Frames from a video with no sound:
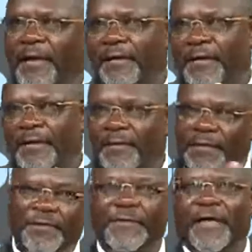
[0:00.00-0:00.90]
in
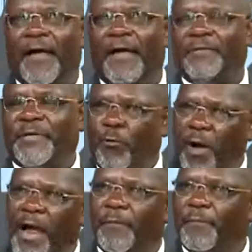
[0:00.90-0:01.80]
India,
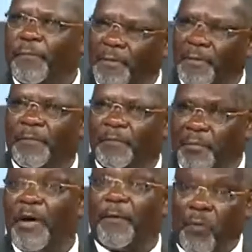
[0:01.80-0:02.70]
Taiwan,
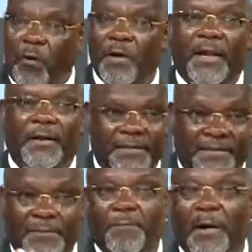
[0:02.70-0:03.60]
people are born and they
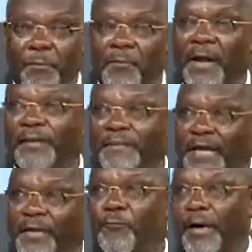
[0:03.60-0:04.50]
see bamboo and they
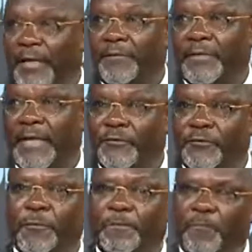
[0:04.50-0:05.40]
start working with them.
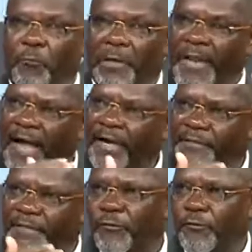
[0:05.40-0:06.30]
So we
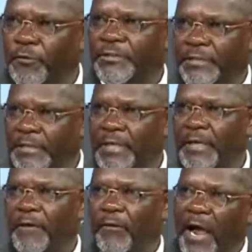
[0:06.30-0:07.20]
lack technology
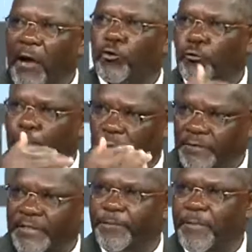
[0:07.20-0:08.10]
on how to
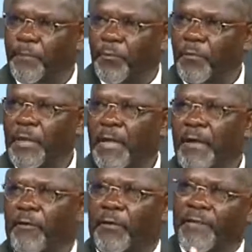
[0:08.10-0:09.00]
process bamboo
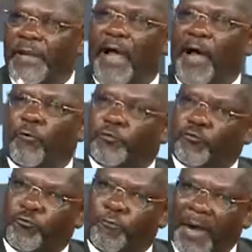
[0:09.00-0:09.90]
or even how
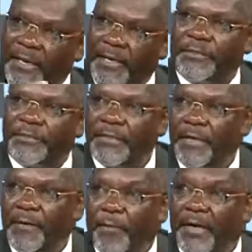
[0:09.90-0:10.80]
to manage
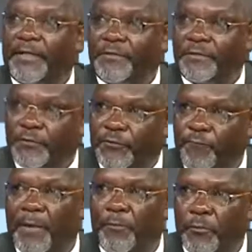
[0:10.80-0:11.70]
plantations
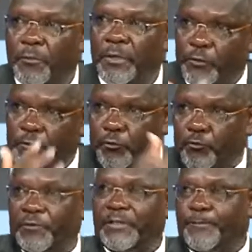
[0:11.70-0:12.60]
of bamboo. So
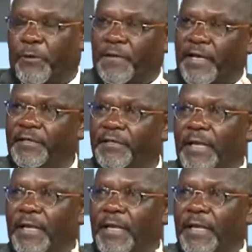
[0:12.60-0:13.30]
through this project,